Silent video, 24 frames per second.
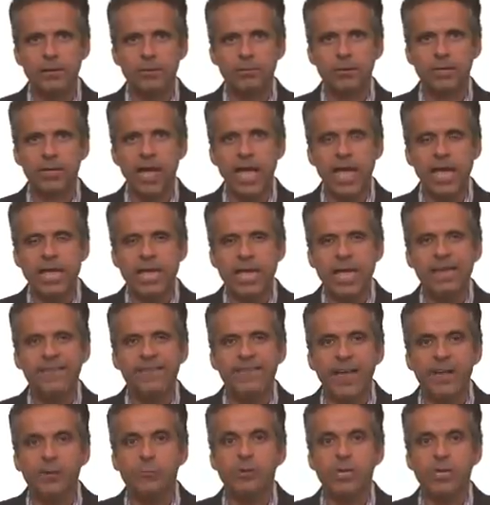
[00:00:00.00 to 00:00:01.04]
Okay?
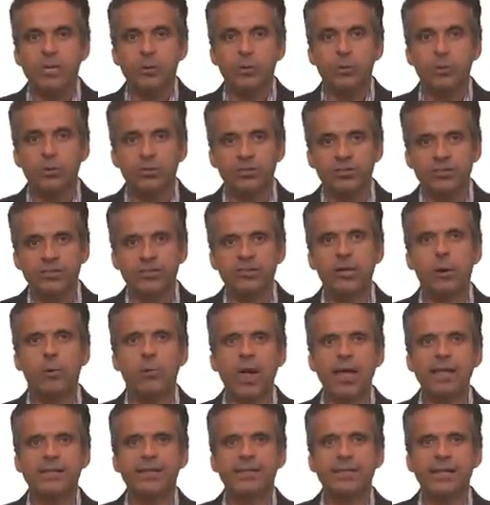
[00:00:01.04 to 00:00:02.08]
And then we used the
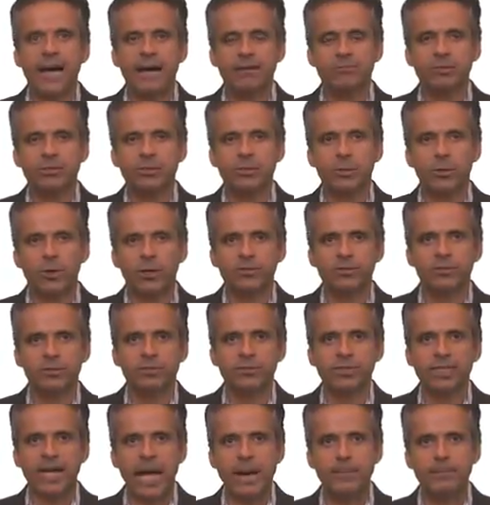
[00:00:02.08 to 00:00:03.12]
weighted average cost
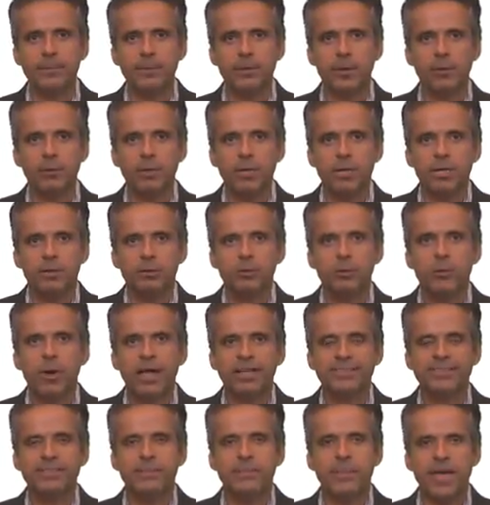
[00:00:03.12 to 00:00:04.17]
of capital to
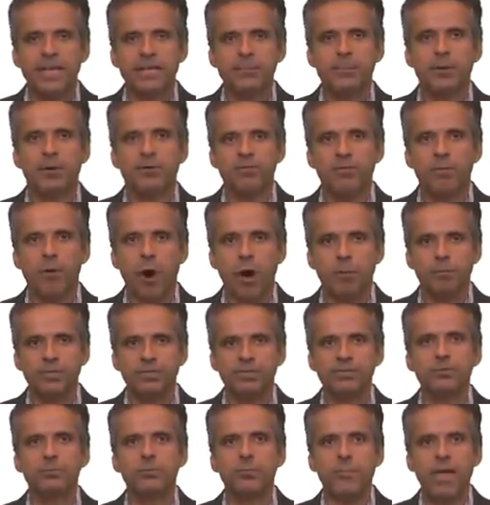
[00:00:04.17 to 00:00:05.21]
estimate
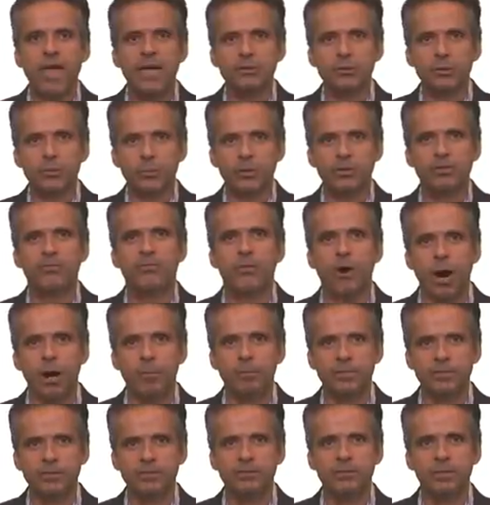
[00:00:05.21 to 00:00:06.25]
performance, to measure
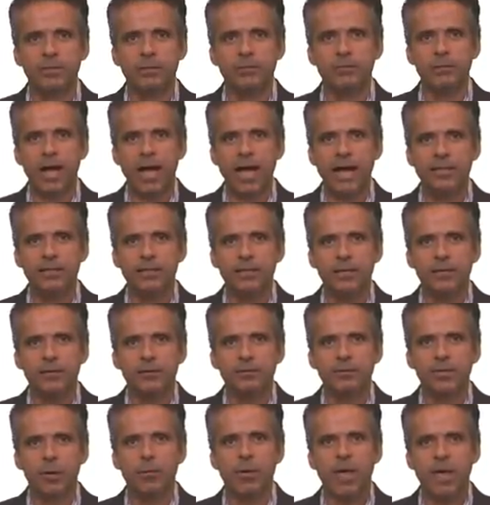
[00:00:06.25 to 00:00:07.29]
performance, right?
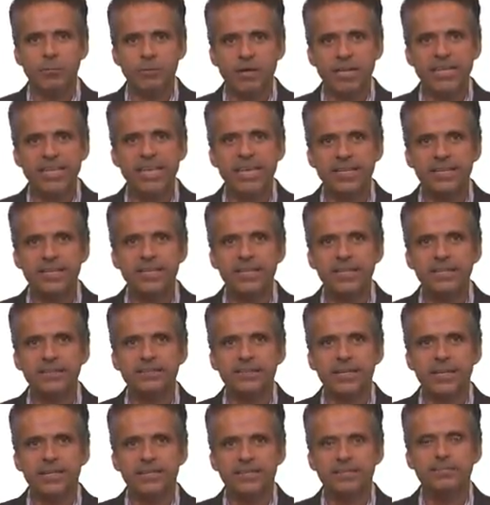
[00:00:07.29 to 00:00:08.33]
The way we did
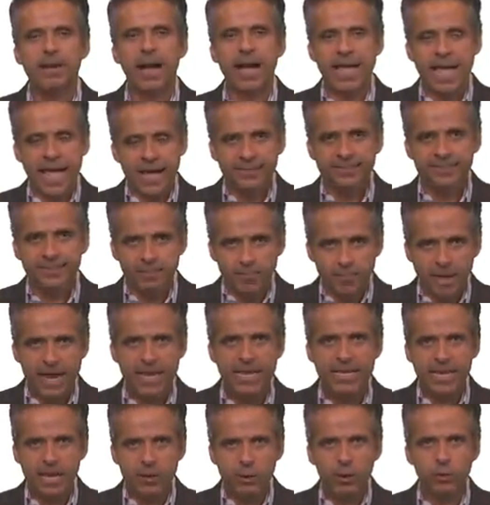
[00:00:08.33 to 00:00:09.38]
this is by
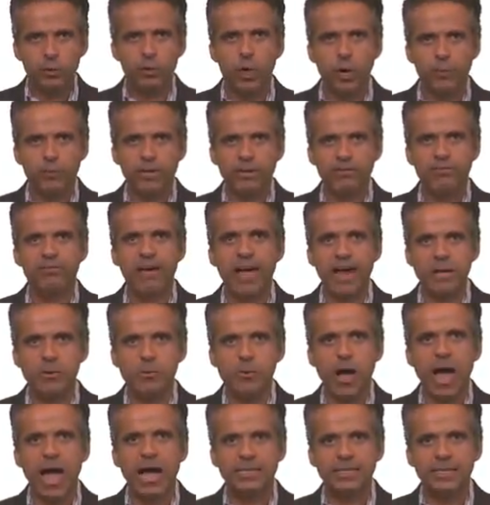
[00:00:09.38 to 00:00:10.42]
estimating economic
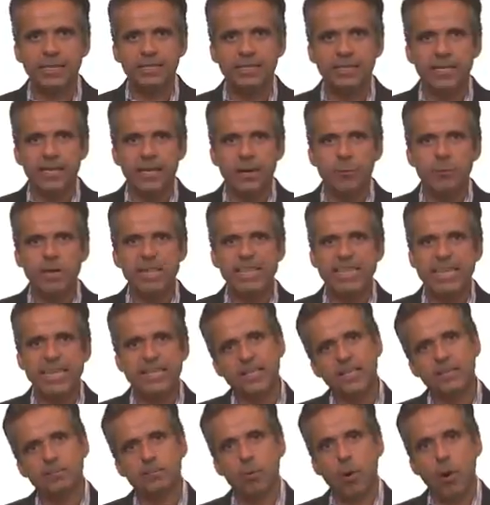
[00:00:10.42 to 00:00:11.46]
value added. We
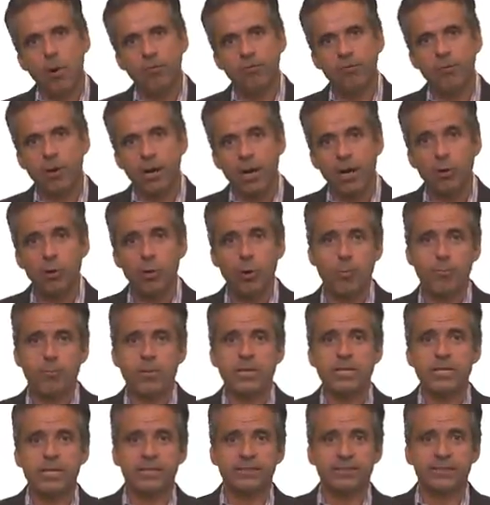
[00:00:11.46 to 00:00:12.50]
did it both for a
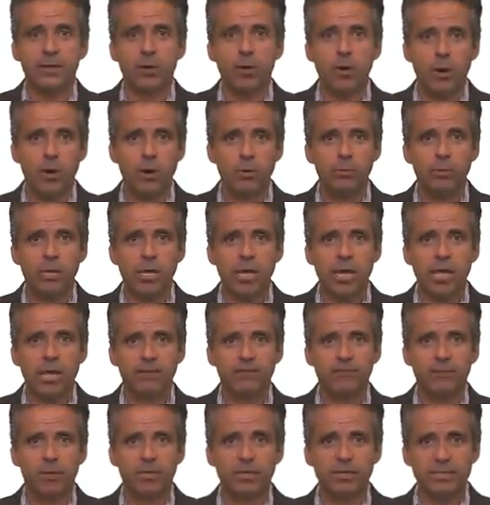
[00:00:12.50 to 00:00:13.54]
company as a whole
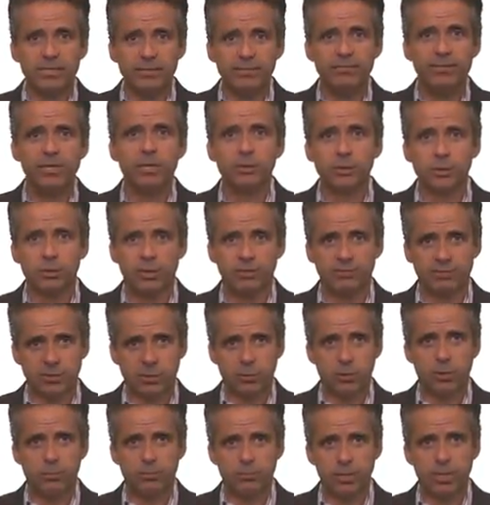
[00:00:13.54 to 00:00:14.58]
and for the division of a
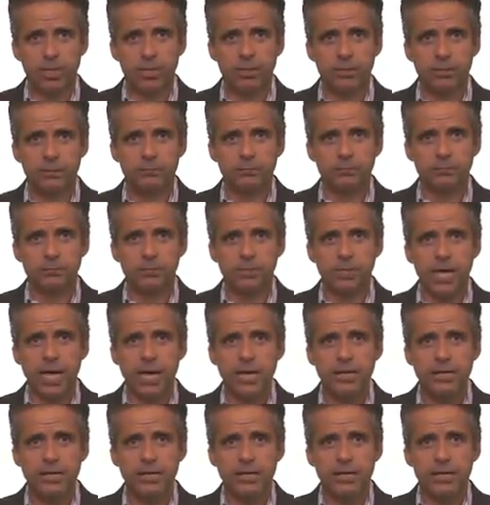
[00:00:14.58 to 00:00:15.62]
company.
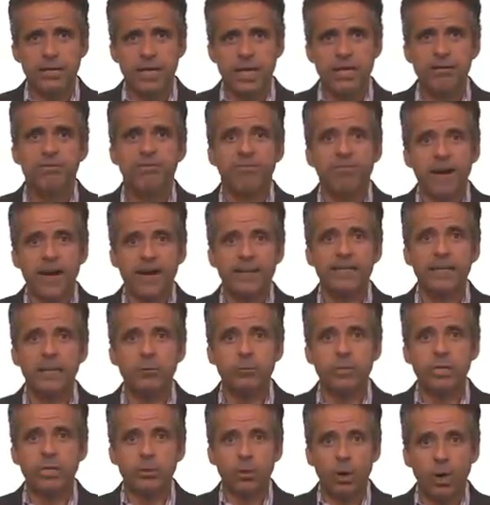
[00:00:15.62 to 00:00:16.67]
Okay? And finally,
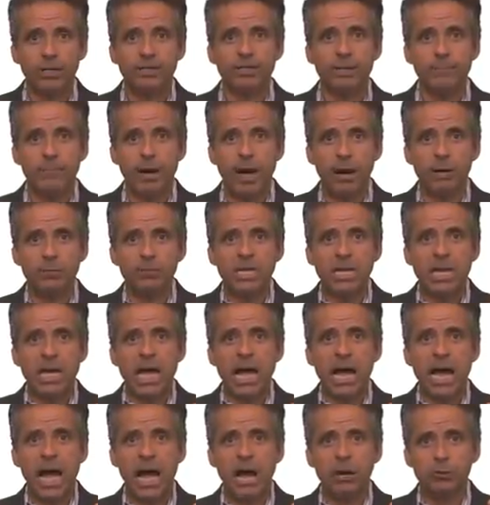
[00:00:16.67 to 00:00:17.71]
we talked about
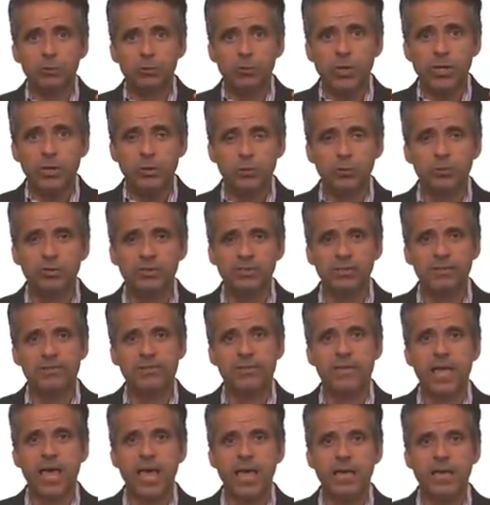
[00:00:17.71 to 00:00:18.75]
how to use
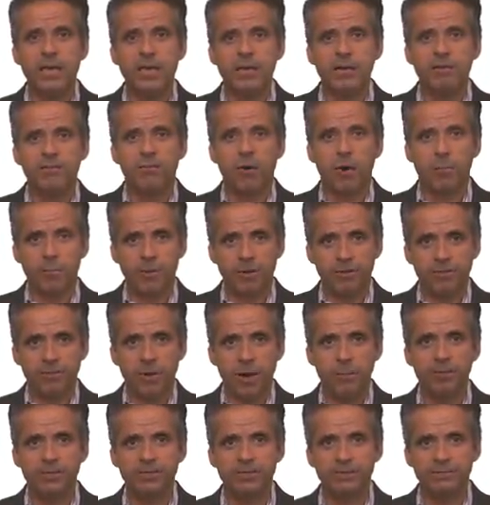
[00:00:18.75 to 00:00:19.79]
EVA for
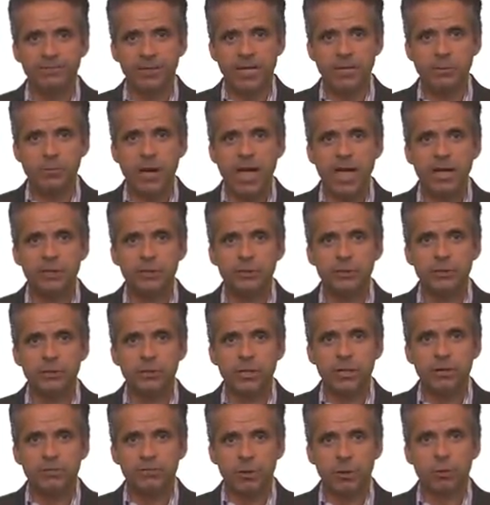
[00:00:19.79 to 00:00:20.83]
performance evaluation,
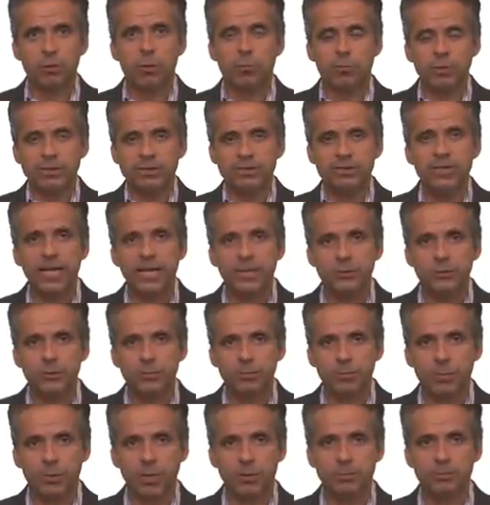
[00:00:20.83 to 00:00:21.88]
for
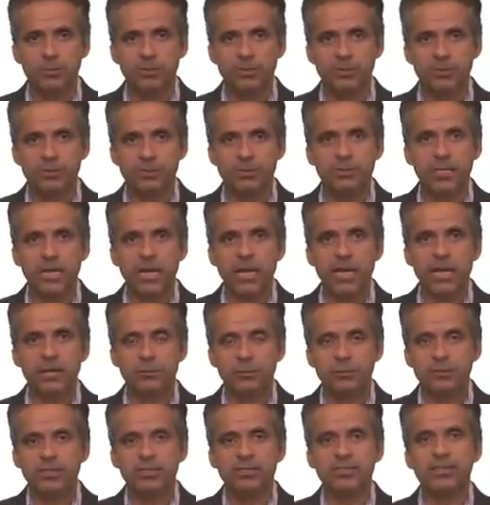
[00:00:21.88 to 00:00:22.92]
compensation purposes, and
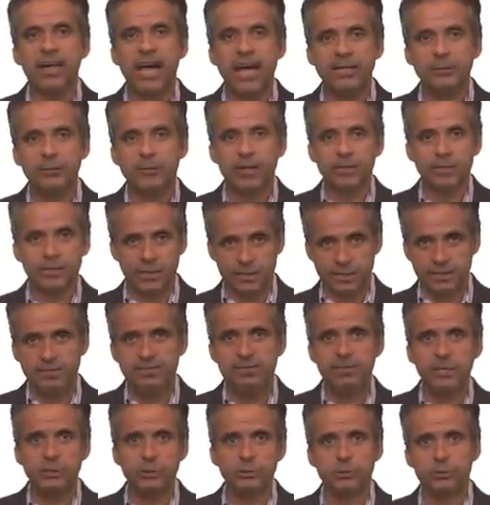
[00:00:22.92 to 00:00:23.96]
to decide whether a
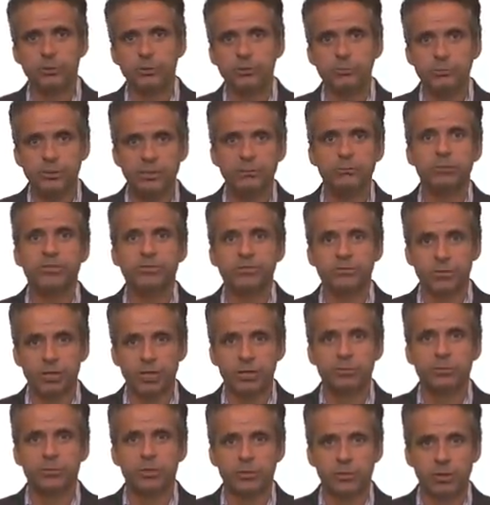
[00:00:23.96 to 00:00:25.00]
division should be
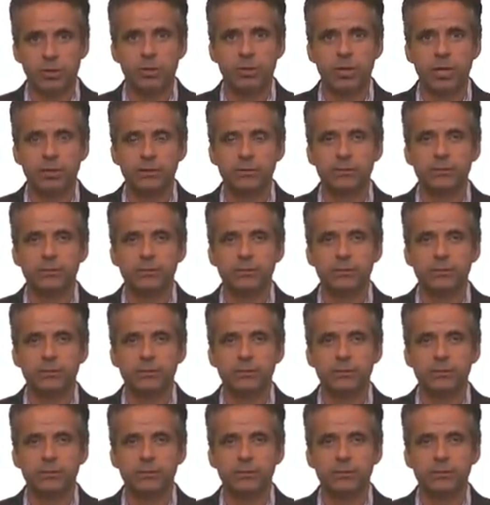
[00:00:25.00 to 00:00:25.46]
restructured or not.